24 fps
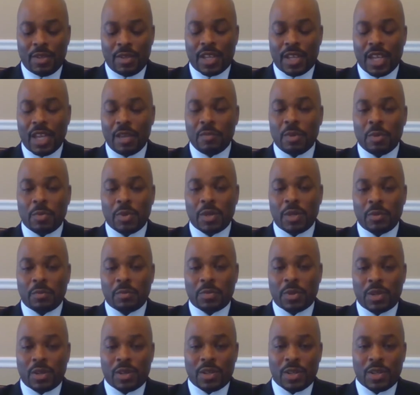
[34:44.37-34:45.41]
And we came up
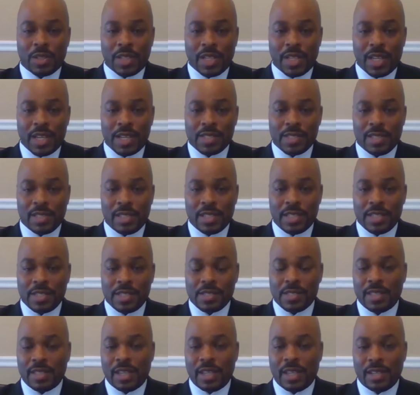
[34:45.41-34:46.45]
with a prioritized
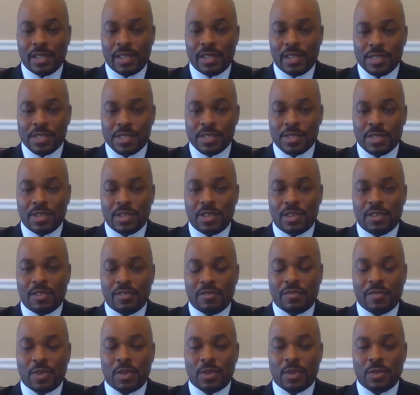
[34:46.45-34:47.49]
list. That list has
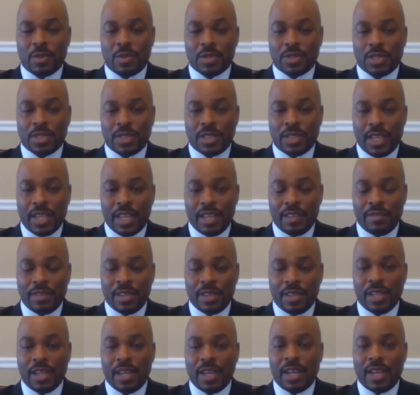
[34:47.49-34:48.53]
gone forward to
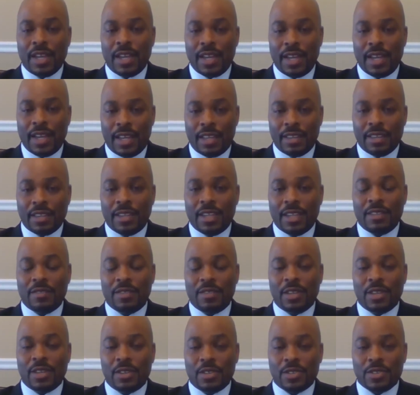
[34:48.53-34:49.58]
Navy, and the
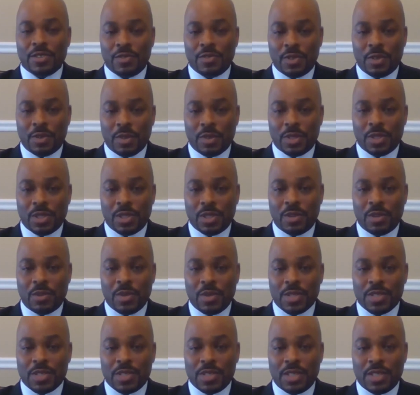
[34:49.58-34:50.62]
Navy goes forward to
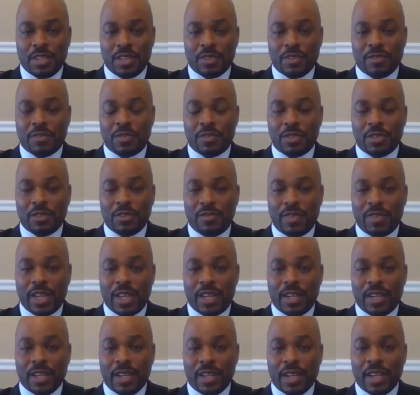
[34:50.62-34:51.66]
OSD for full
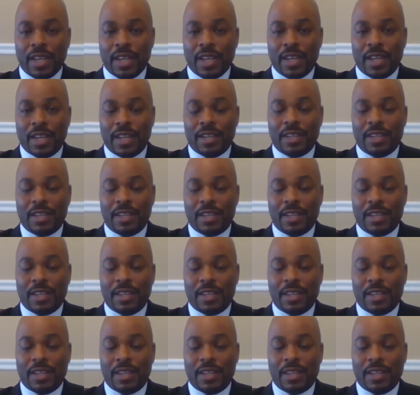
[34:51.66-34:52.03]
vetting.